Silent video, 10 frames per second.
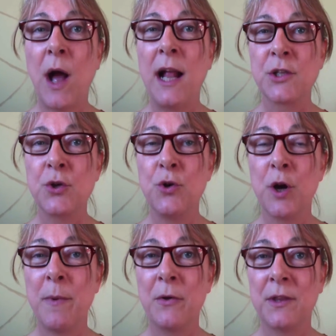I'll talk
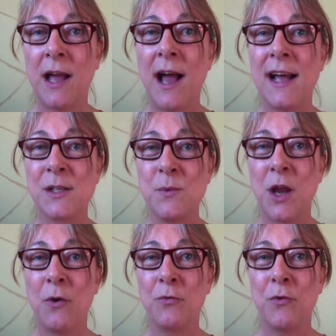about that as we
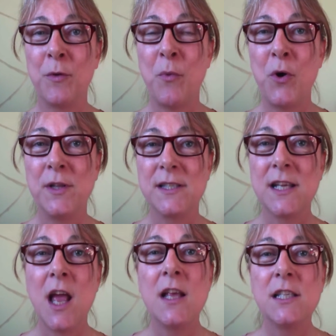go through the points.
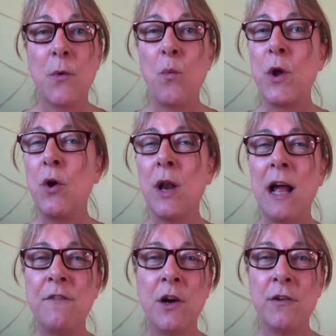So we all
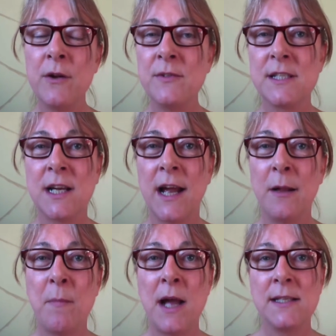have our own style.
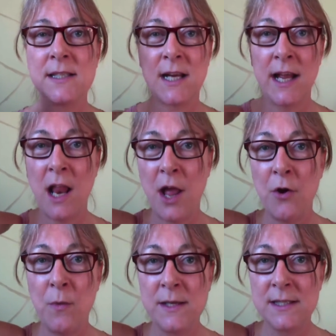My style, I
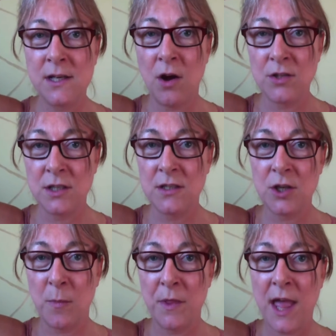always start at the
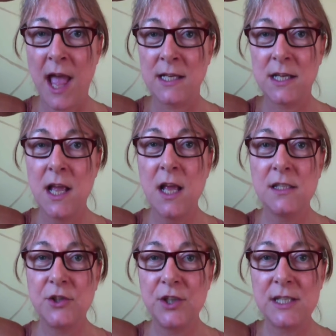top of the head.
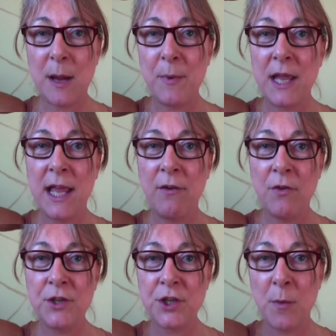So you're just tapping here
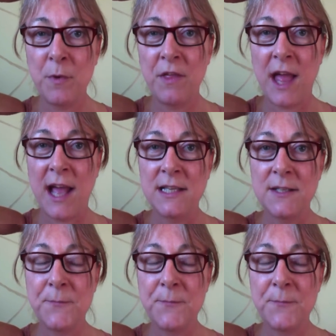on the top of the head.